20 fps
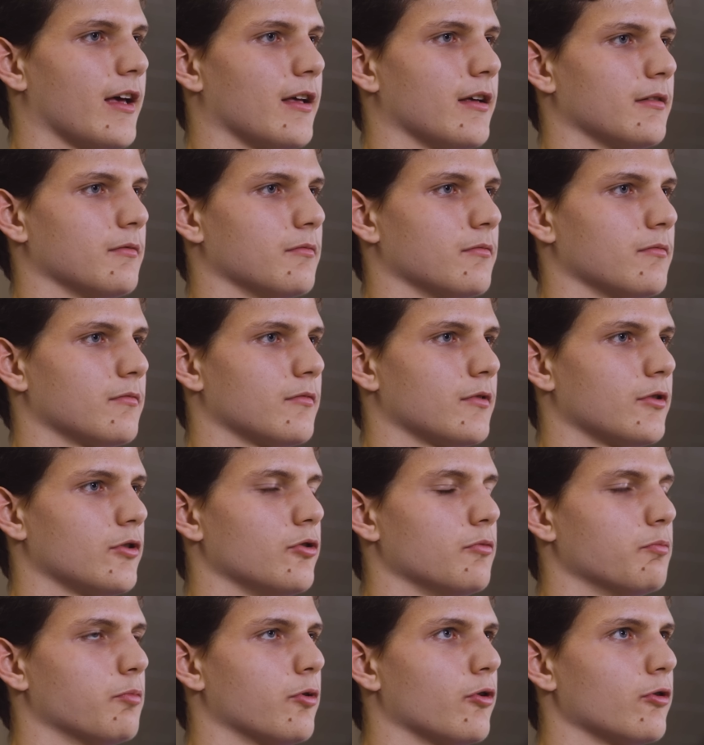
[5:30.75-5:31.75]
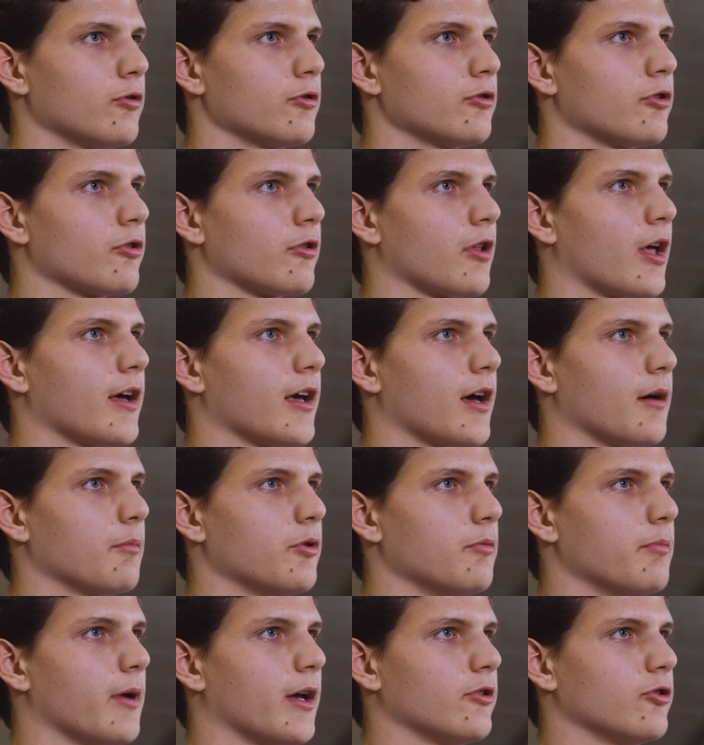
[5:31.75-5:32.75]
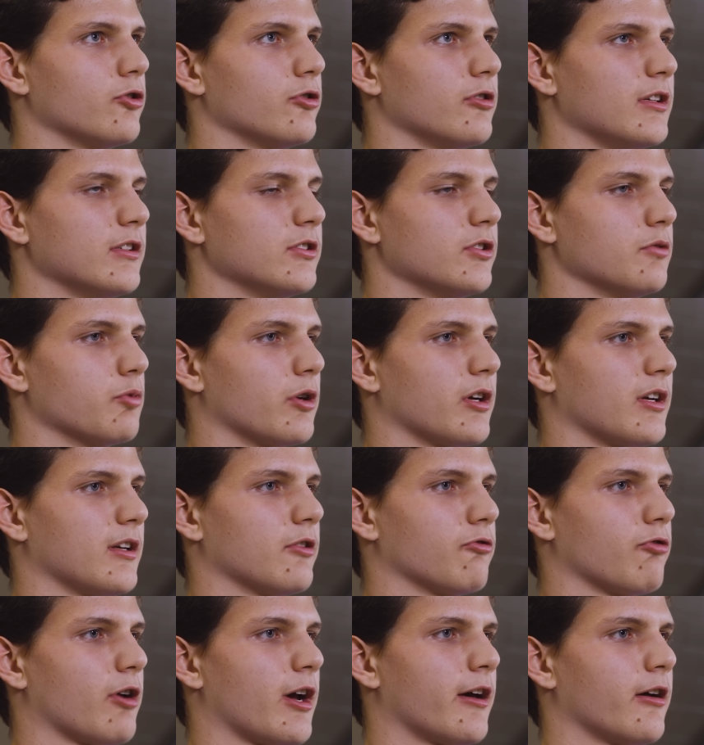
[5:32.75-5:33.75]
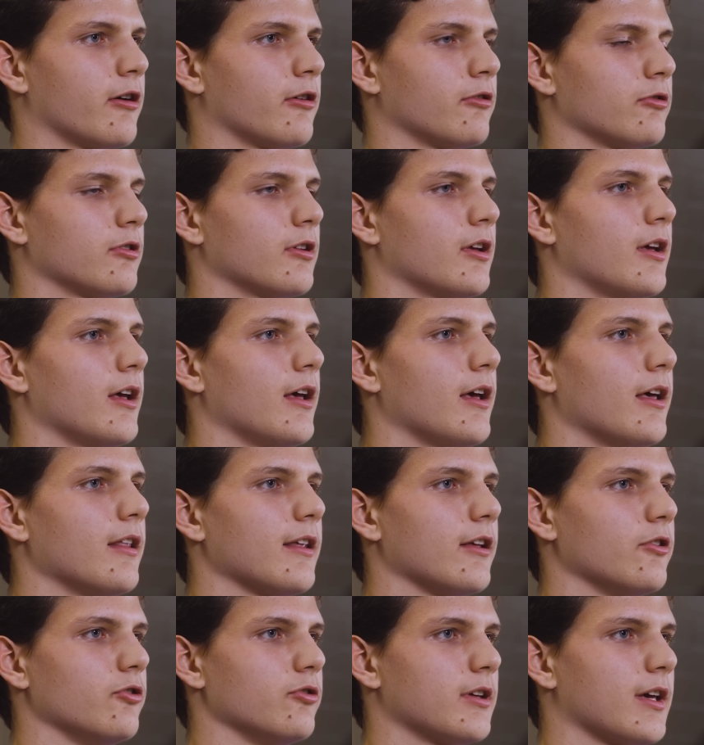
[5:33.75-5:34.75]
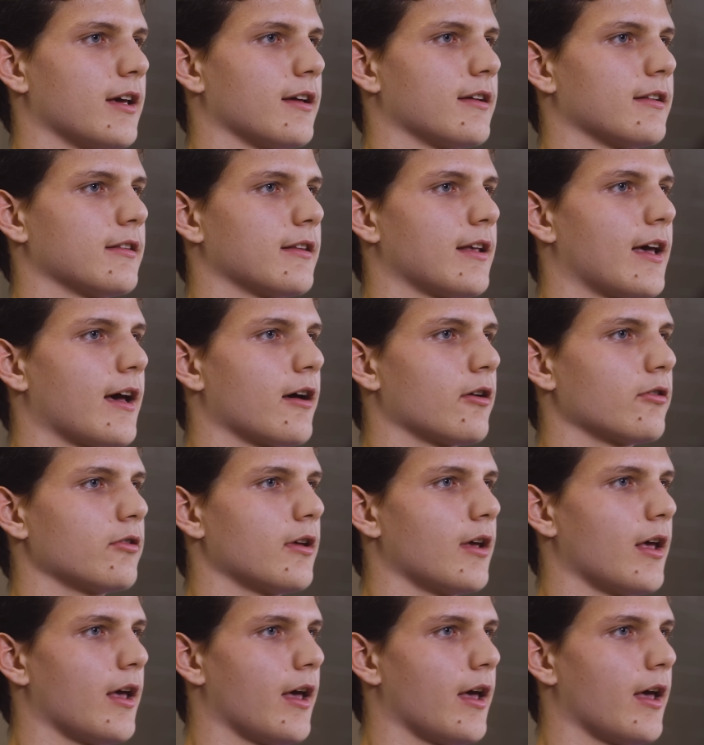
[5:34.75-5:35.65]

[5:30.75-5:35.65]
and you pull your leg up, you bend your knees, you bring it around, then you kick it down,